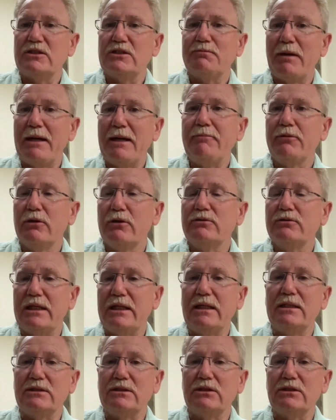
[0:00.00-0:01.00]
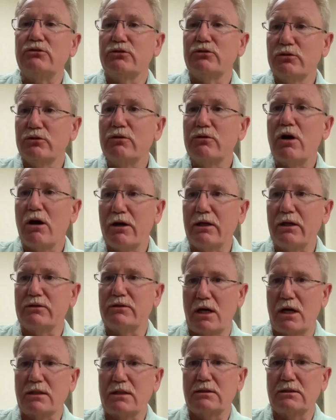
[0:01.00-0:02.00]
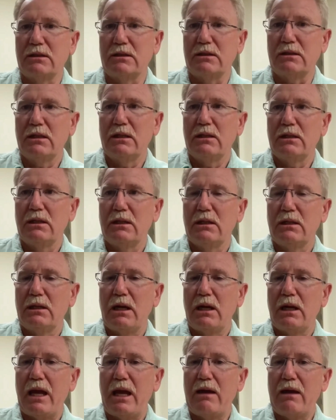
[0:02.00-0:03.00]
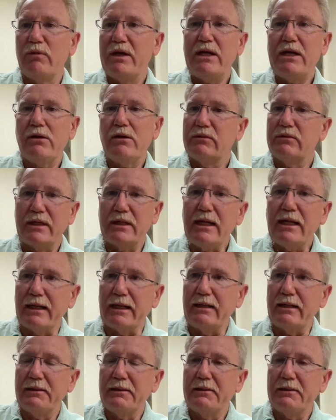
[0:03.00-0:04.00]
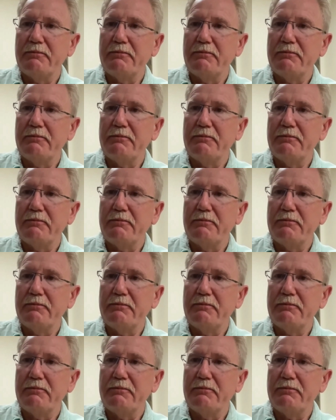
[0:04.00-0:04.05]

spike protein is a true cardiotoxin, and we don't need it.